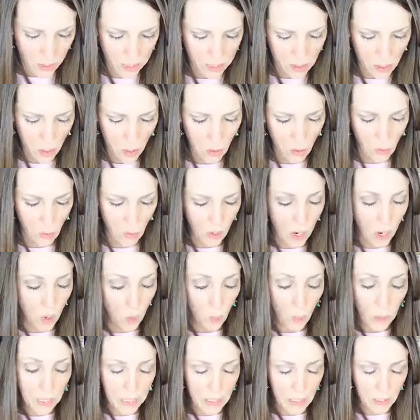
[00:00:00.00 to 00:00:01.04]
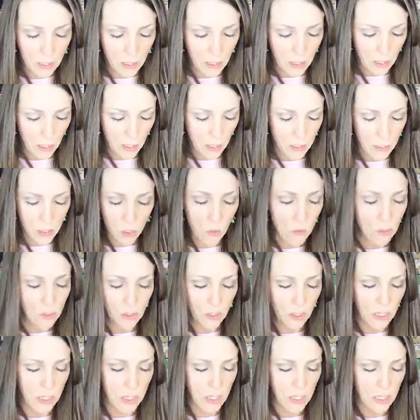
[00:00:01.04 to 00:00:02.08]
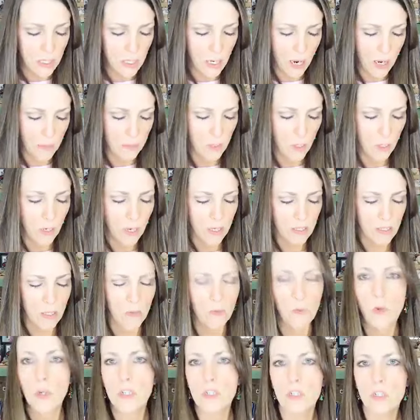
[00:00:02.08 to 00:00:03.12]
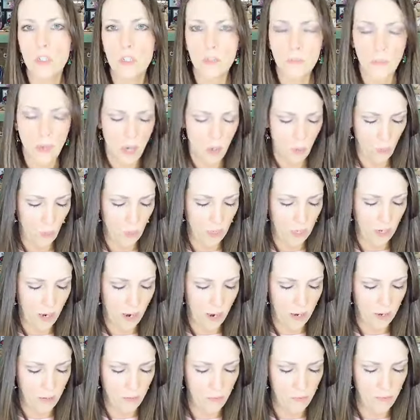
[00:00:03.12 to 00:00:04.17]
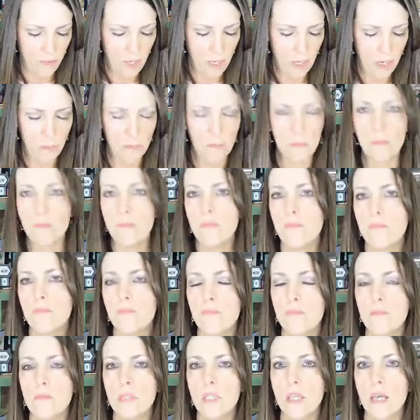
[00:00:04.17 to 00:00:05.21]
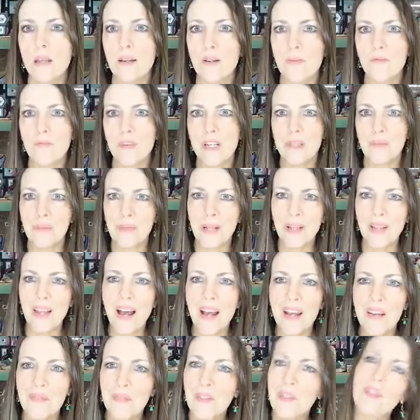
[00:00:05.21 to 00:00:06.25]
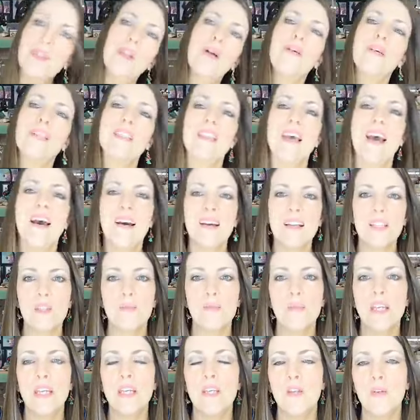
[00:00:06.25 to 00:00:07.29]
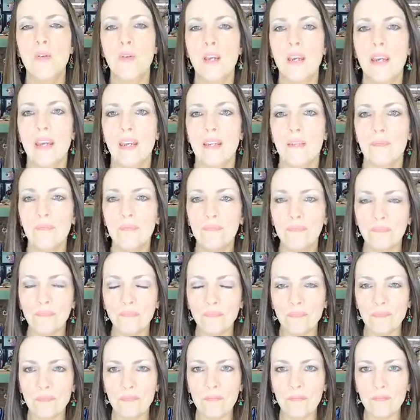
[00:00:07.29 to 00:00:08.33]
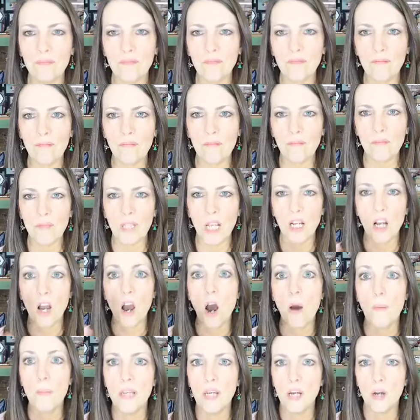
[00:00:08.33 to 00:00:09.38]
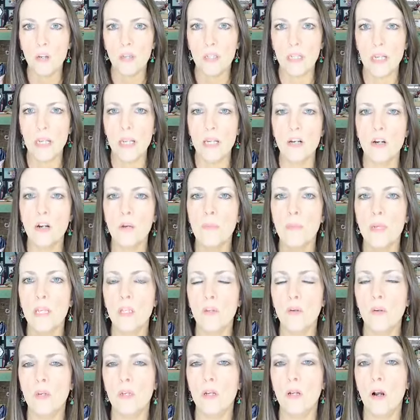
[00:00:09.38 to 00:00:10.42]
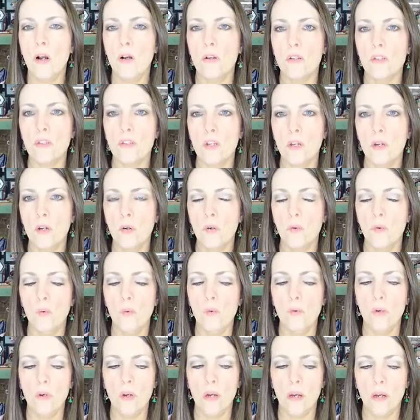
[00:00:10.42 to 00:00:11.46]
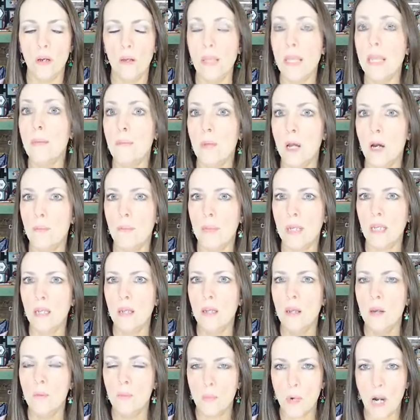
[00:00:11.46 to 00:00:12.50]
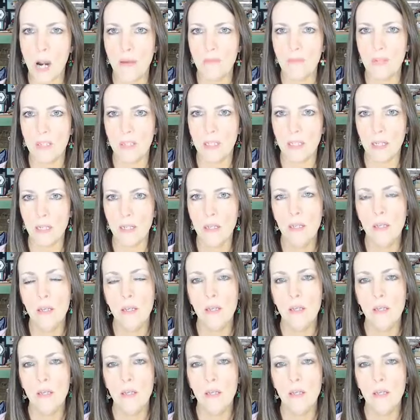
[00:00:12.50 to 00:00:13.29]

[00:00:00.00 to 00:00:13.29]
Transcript: so anytime you guys have questions about what I've said on Facebook Live, you can always ask me. You can comment on here, but you can also email me privately,